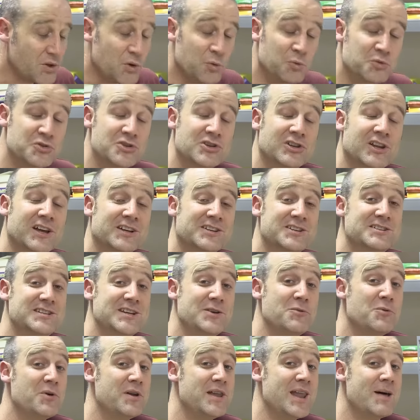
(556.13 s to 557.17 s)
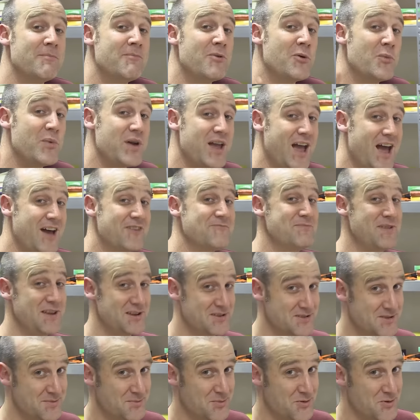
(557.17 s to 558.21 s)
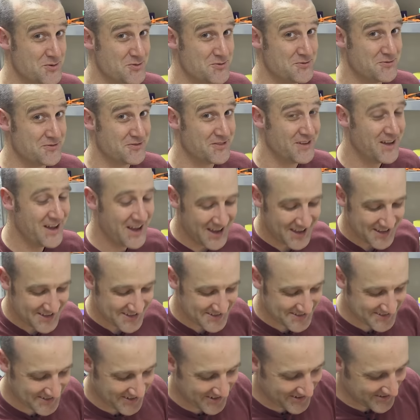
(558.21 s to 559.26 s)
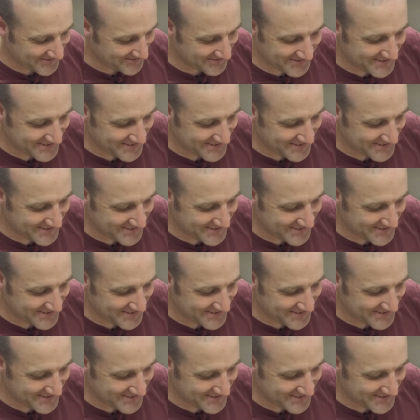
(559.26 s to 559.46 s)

Would you like to see one number we have managed to prove? So